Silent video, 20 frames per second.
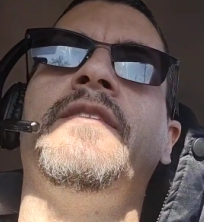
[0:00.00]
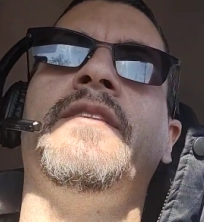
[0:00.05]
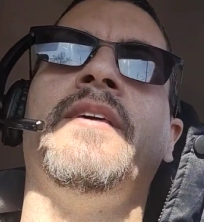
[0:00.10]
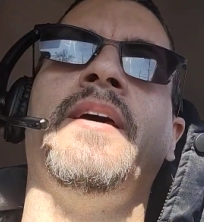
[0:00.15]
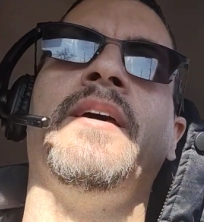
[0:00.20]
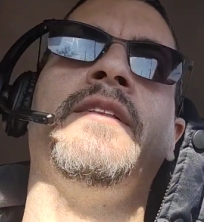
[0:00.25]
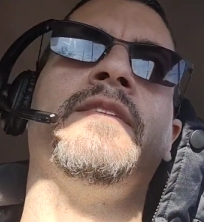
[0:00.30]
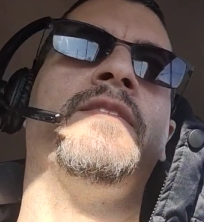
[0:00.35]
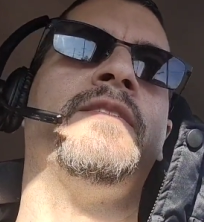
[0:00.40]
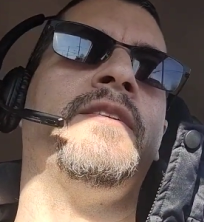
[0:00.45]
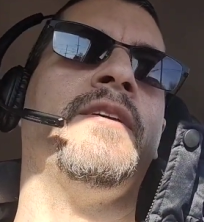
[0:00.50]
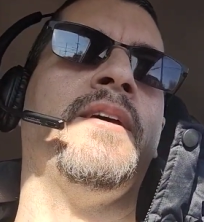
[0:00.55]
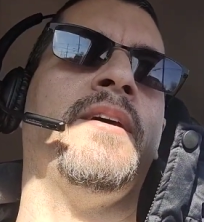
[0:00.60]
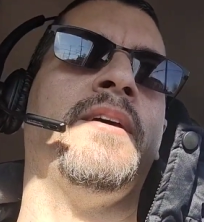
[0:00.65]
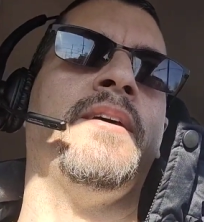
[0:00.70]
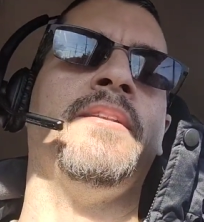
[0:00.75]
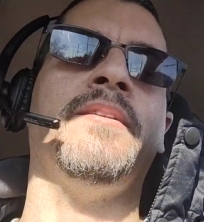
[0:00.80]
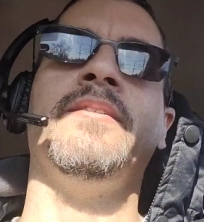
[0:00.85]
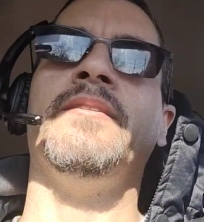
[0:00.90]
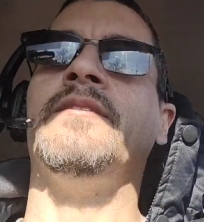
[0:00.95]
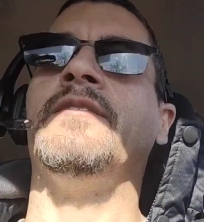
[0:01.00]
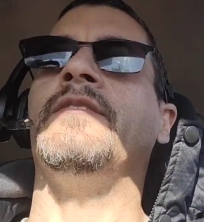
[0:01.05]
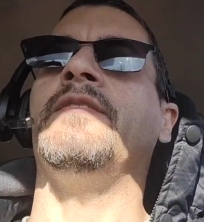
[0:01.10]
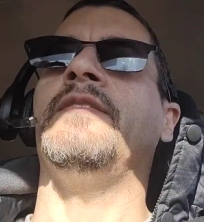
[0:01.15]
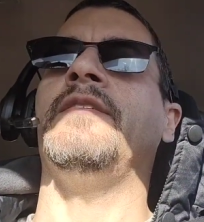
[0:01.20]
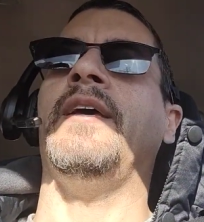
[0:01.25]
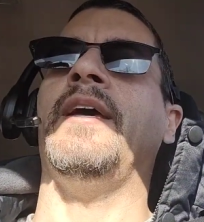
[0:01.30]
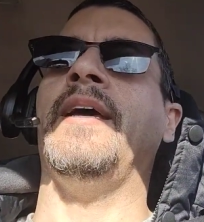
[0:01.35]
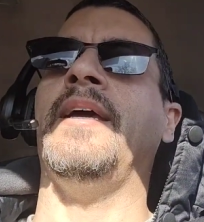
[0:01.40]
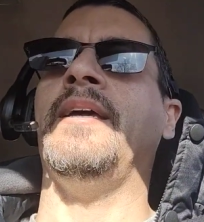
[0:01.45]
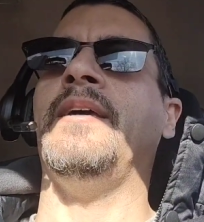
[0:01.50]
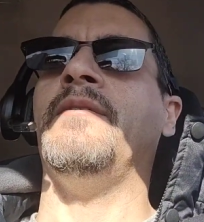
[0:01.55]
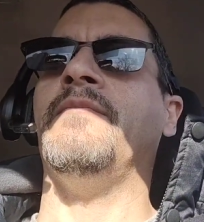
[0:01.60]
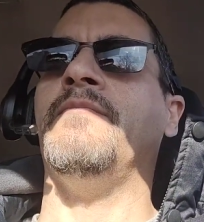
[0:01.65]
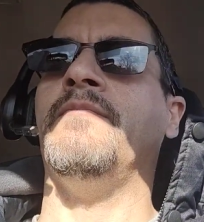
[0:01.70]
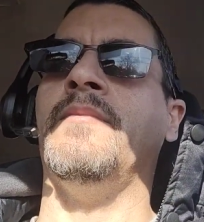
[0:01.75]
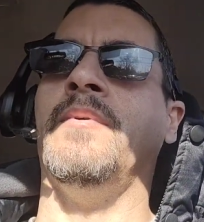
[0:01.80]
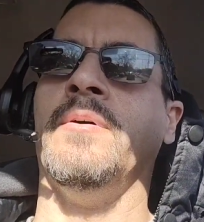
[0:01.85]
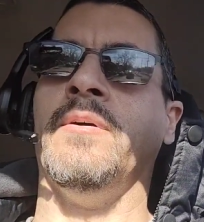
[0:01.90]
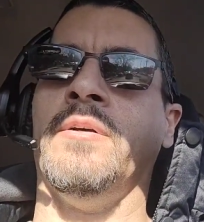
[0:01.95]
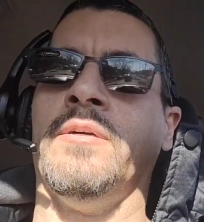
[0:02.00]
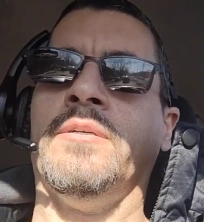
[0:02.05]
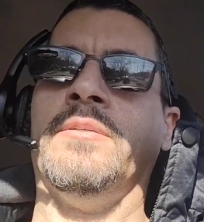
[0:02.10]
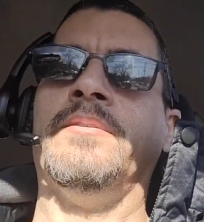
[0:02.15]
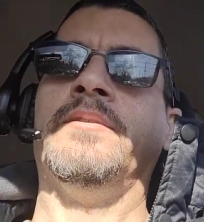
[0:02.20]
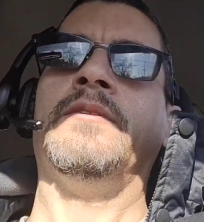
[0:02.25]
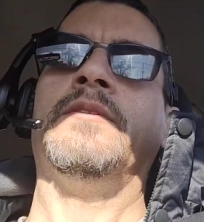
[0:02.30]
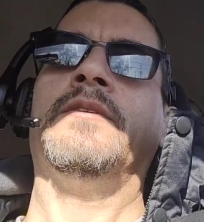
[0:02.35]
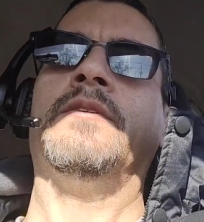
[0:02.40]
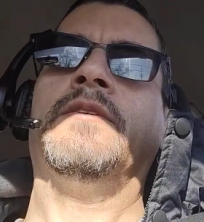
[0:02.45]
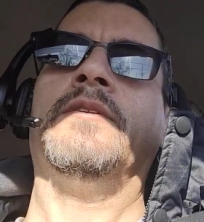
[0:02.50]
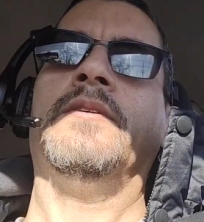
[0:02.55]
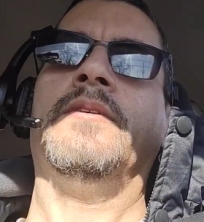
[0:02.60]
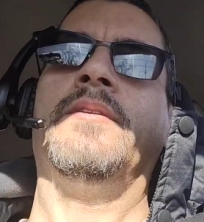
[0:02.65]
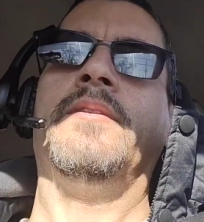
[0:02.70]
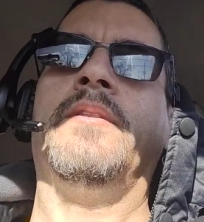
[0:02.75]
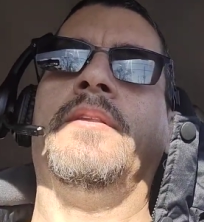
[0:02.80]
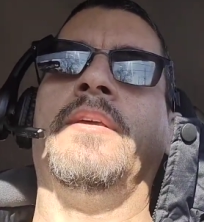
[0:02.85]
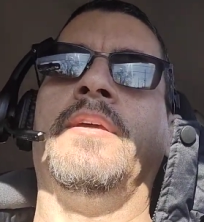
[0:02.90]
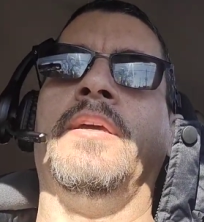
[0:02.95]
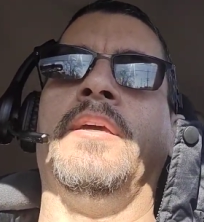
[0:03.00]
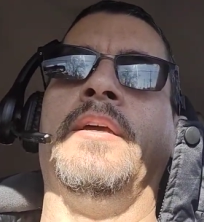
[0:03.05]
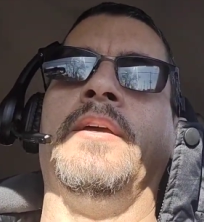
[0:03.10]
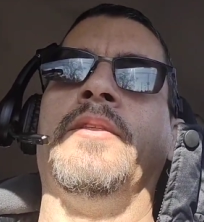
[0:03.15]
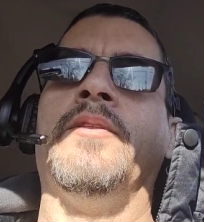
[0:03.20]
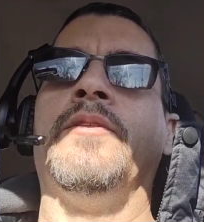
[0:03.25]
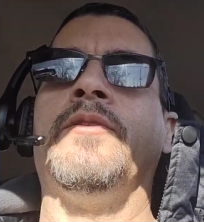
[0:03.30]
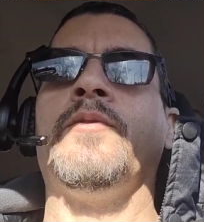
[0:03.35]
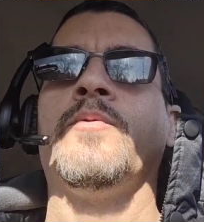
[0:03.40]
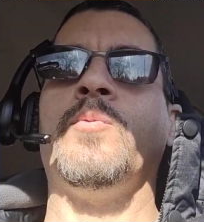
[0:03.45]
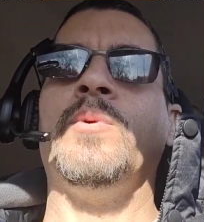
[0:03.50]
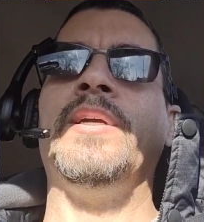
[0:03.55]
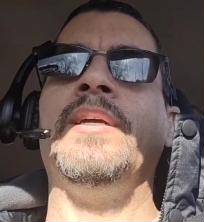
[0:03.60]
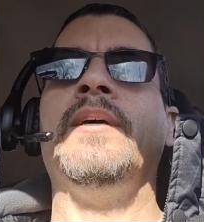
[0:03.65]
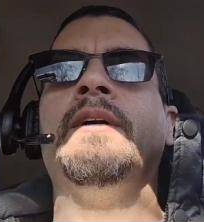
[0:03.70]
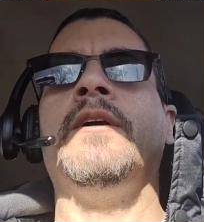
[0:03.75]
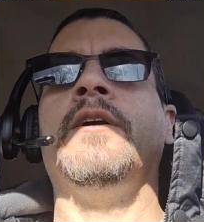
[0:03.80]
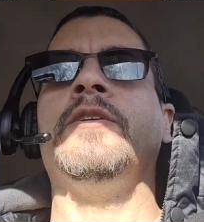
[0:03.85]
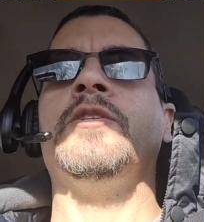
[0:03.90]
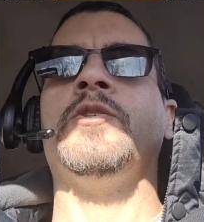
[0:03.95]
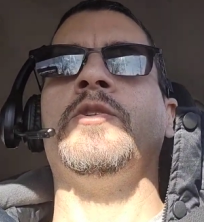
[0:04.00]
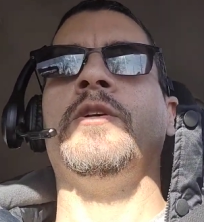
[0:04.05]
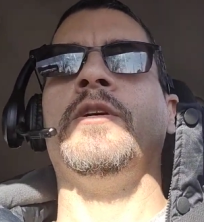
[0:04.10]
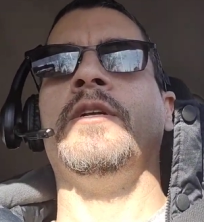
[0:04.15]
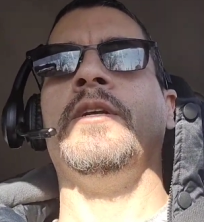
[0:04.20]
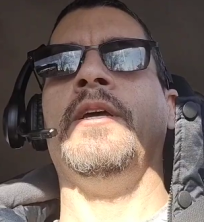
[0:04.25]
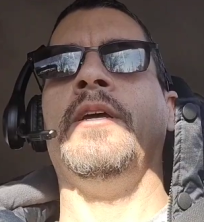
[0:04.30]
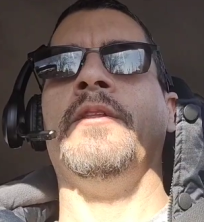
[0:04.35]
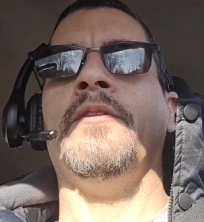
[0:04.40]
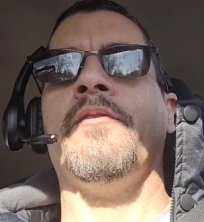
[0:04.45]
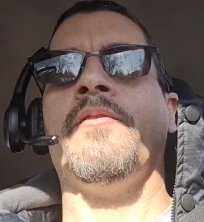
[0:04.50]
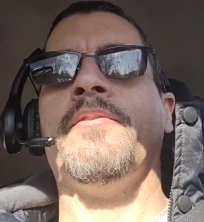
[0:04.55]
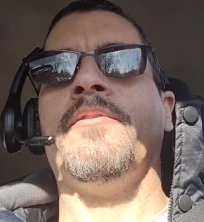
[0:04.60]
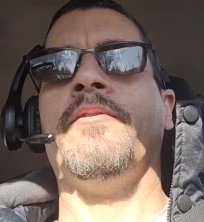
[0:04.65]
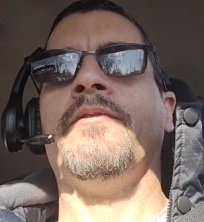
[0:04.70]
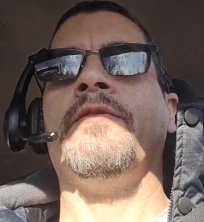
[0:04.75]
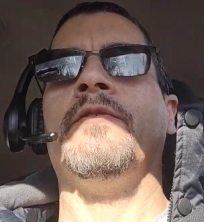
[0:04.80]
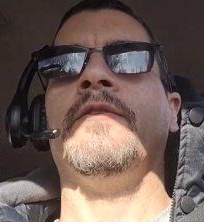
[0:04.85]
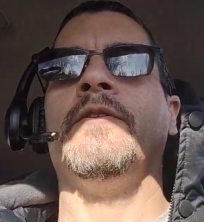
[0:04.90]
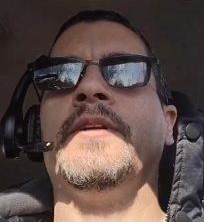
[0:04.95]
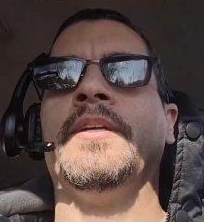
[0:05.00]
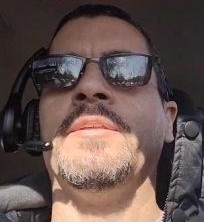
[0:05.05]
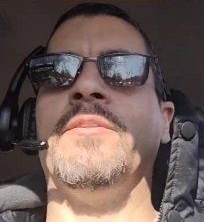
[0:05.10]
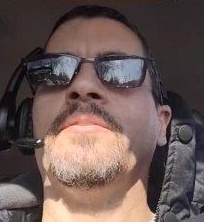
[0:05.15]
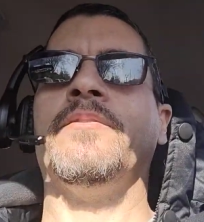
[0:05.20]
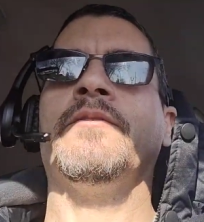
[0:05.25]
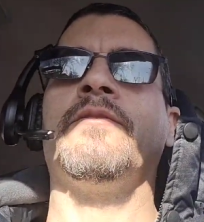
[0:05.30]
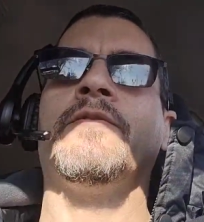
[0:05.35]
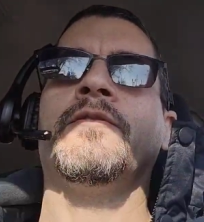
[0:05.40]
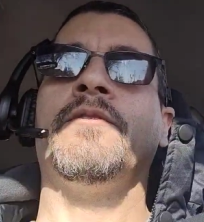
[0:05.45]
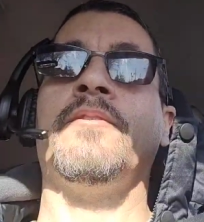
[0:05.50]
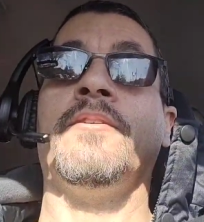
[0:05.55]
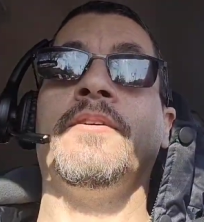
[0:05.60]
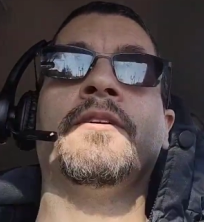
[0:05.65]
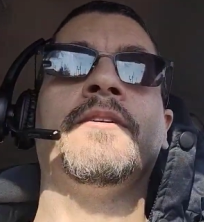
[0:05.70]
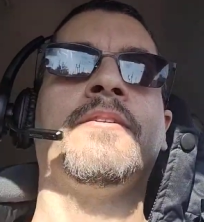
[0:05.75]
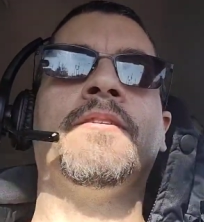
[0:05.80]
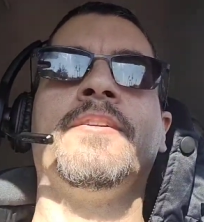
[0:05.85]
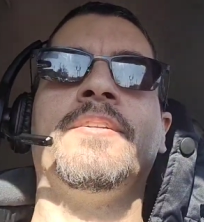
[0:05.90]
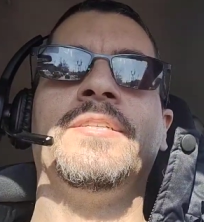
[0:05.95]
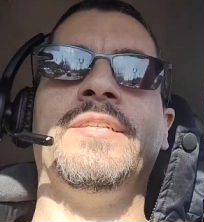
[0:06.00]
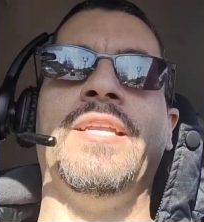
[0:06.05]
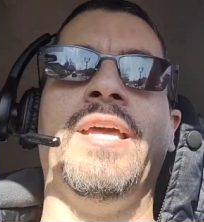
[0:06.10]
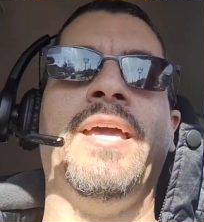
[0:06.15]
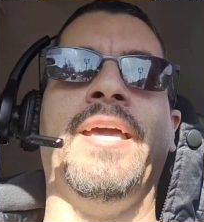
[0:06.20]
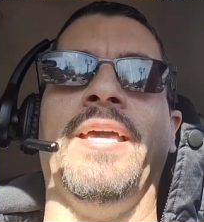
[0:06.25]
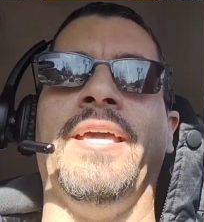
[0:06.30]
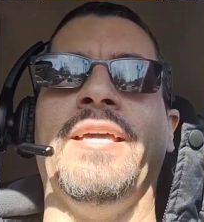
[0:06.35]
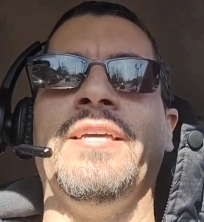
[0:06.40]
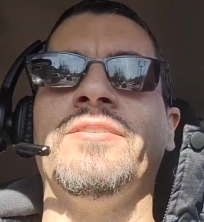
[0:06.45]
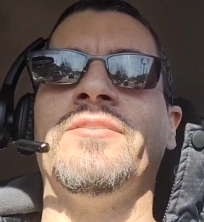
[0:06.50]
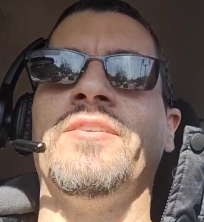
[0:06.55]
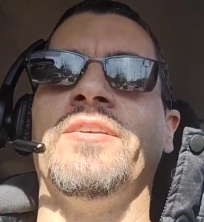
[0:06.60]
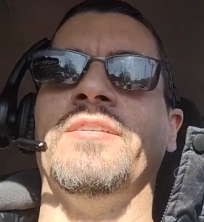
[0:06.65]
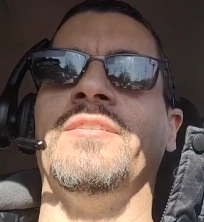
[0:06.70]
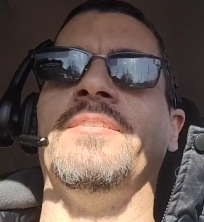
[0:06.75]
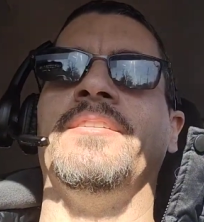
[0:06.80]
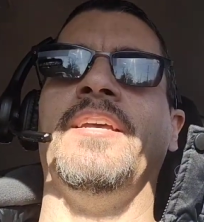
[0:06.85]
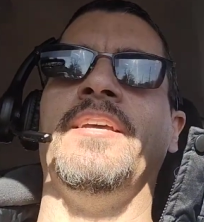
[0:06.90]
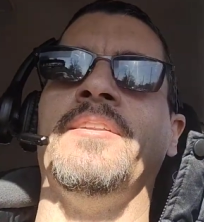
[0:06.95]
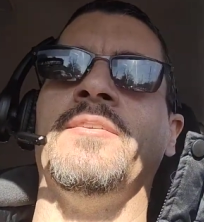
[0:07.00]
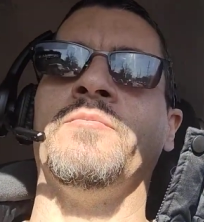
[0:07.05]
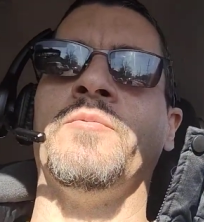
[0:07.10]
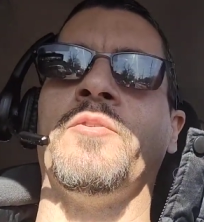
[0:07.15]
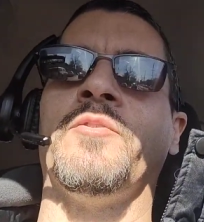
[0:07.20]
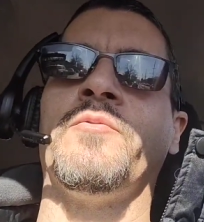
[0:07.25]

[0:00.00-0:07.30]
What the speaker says: that said, today marks the 333rd day, so that's day number